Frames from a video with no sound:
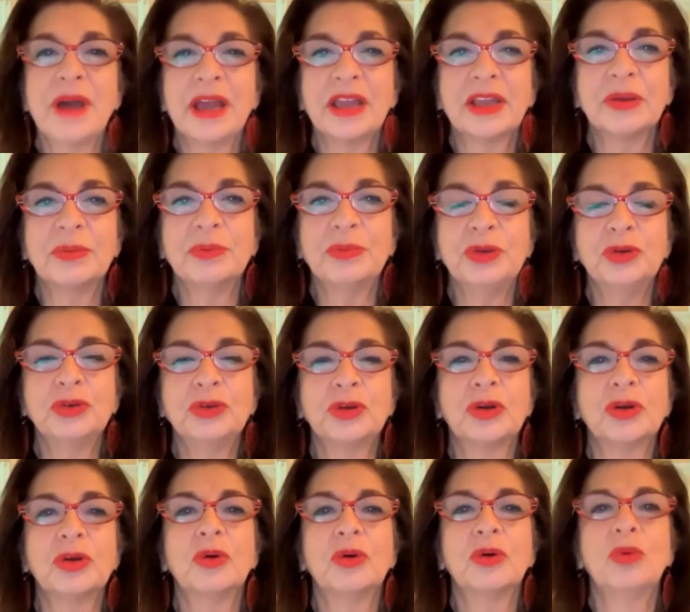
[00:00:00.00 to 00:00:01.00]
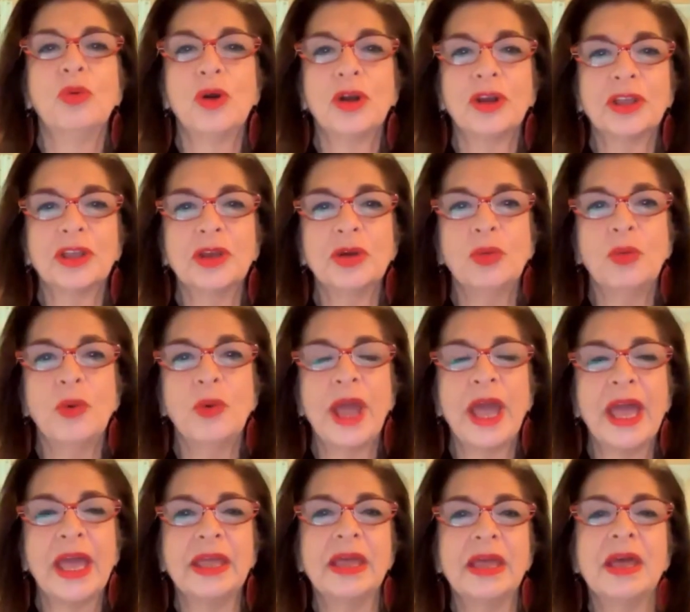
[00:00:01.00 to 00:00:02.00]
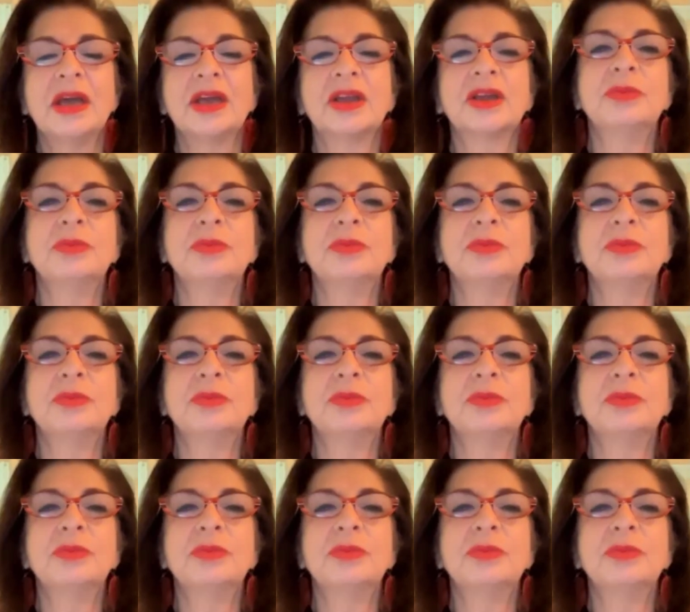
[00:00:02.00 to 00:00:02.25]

my computer, working away,